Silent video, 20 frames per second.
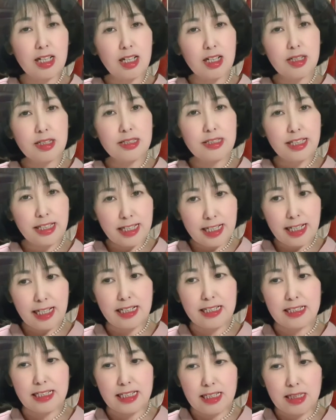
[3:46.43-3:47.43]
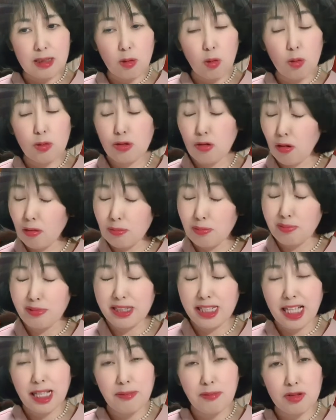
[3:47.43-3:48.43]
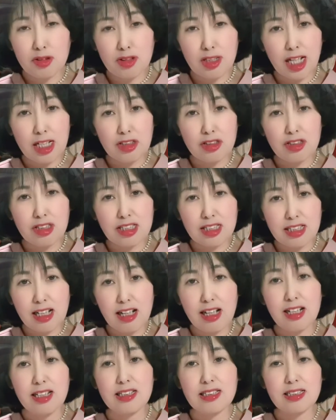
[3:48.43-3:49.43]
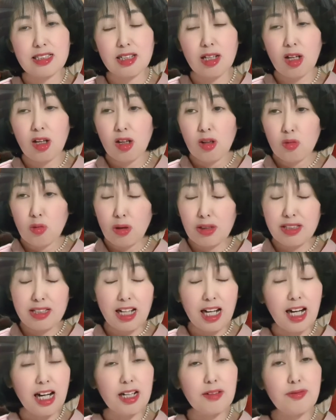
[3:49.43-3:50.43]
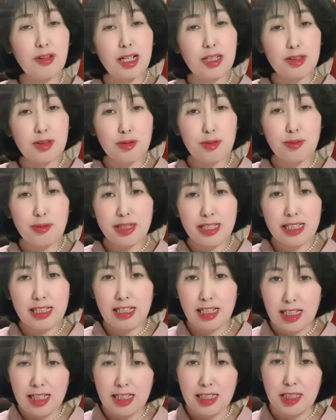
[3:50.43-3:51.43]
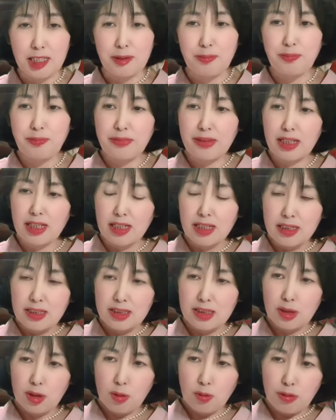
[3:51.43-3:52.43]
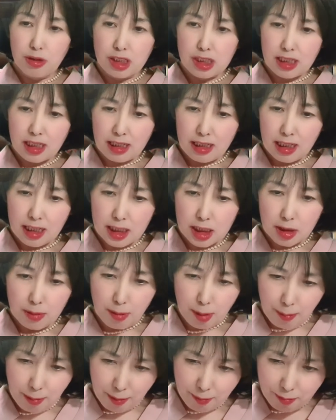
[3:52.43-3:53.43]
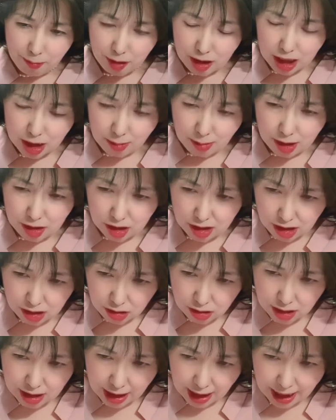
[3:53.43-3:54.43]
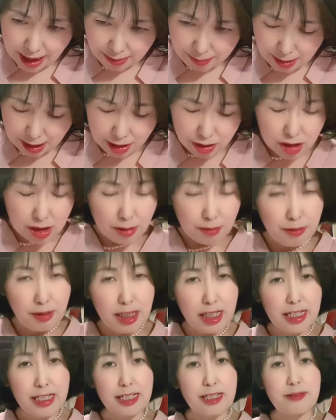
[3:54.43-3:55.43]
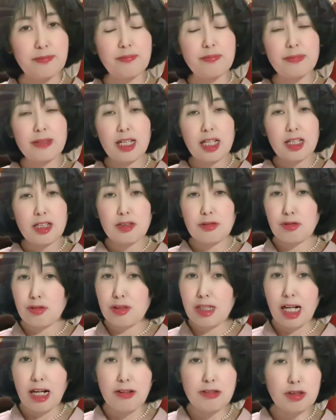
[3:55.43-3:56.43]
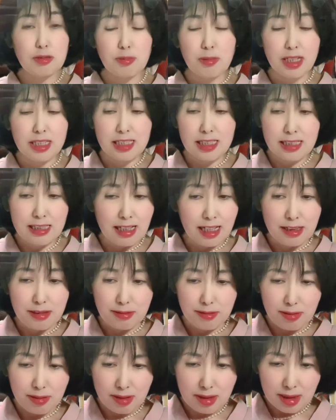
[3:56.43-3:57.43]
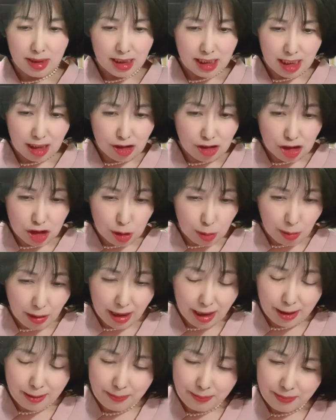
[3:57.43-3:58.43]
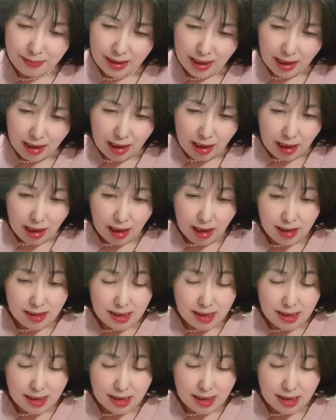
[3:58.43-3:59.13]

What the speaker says: negating or not being able to understand what the high value really are. So with the kind of victimization I have actually feeling throughout my life here in Japan, I